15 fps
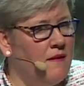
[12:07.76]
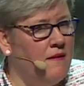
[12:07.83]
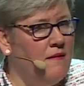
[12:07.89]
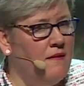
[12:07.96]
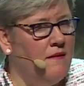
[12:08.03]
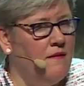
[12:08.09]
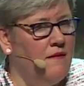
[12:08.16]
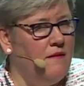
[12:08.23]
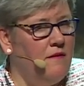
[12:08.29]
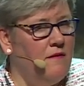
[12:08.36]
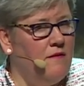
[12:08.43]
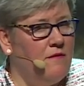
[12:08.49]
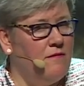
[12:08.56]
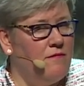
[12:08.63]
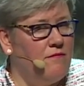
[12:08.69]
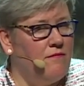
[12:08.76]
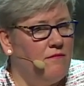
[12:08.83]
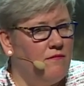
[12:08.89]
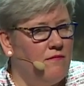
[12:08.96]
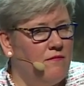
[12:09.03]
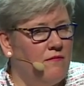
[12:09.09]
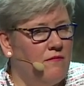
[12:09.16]

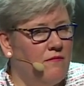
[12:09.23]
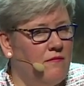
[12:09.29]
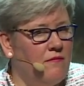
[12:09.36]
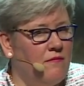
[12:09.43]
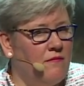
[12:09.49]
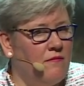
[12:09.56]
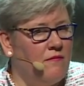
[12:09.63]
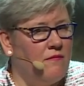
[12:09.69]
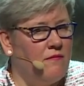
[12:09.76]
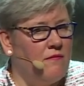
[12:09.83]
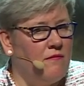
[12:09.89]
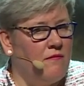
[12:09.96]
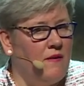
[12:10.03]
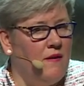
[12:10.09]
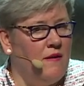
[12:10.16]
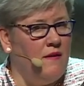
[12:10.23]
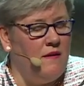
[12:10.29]
No one is speaking in this clip.